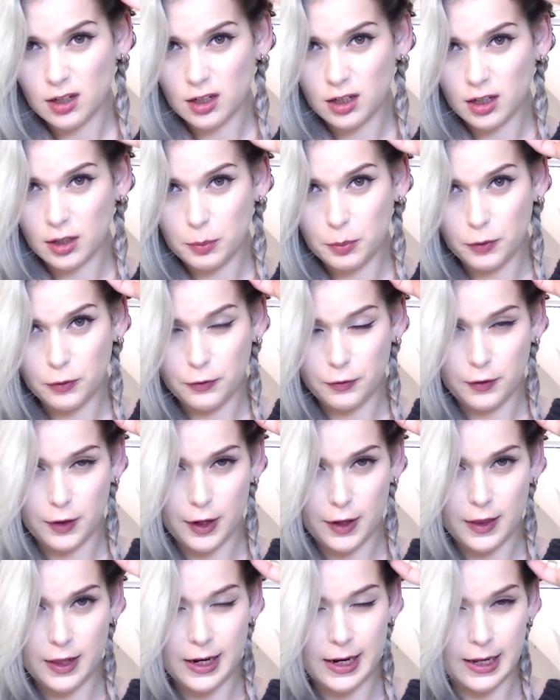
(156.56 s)
I
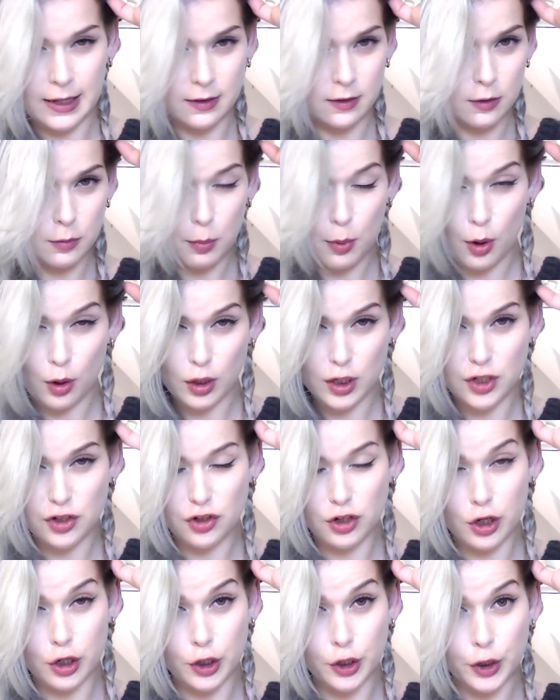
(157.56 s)
prefer the less
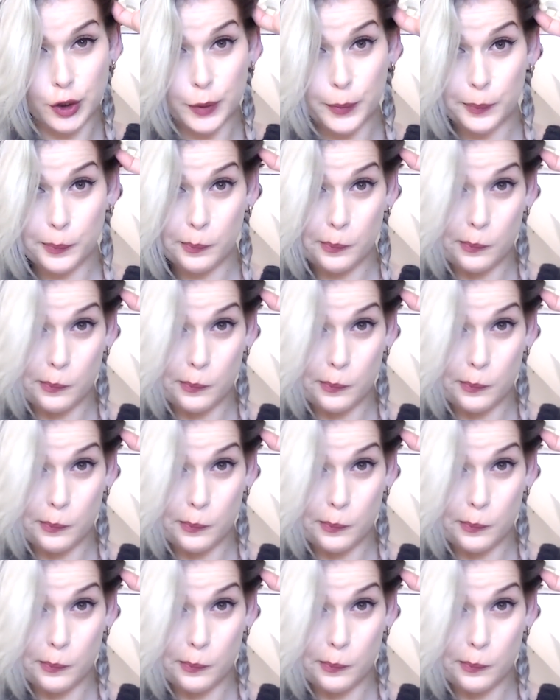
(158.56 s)
polished look.